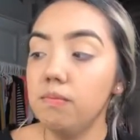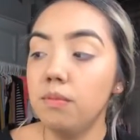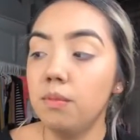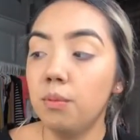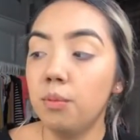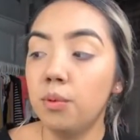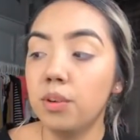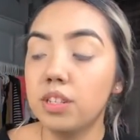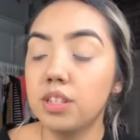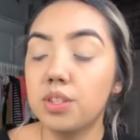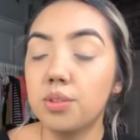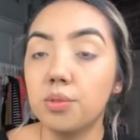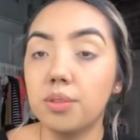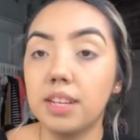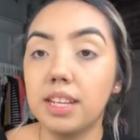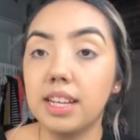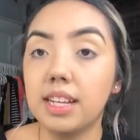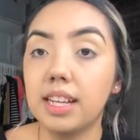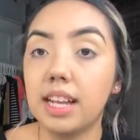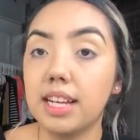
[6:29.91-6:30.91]

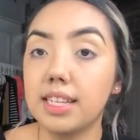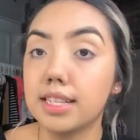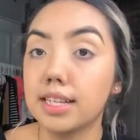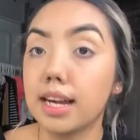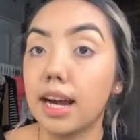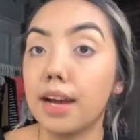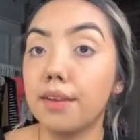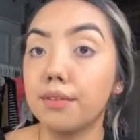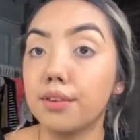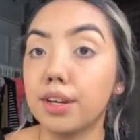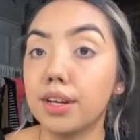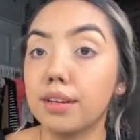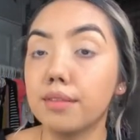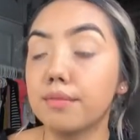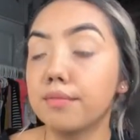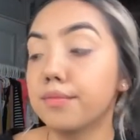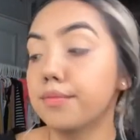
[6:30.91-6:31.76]
120 Classic Ivory.